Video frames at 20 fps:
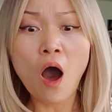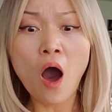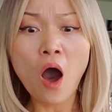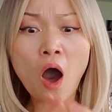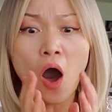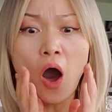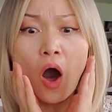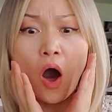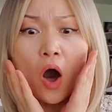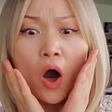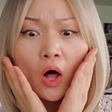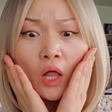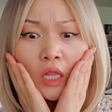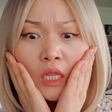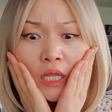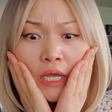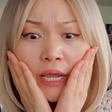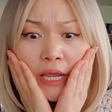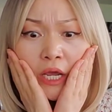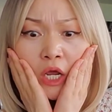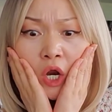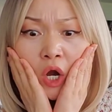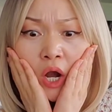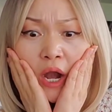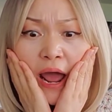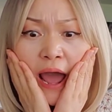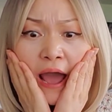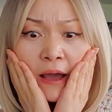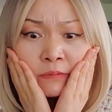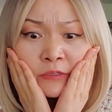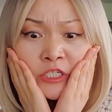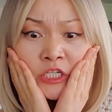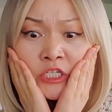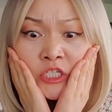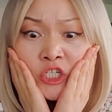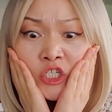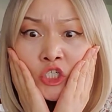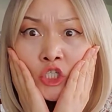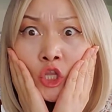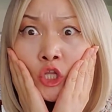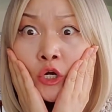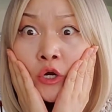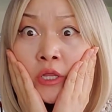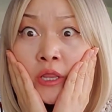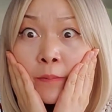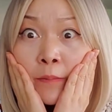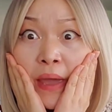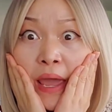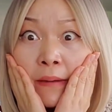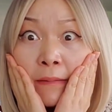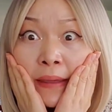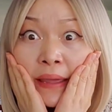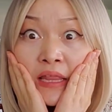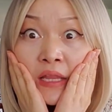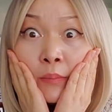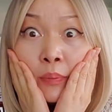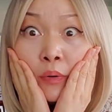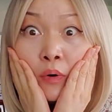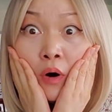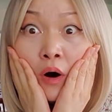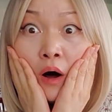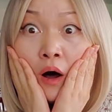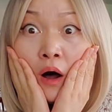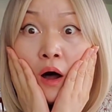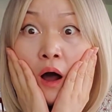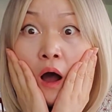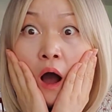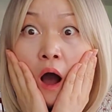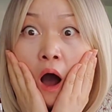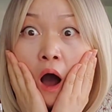Holy crap, she just threw the baby in the pool?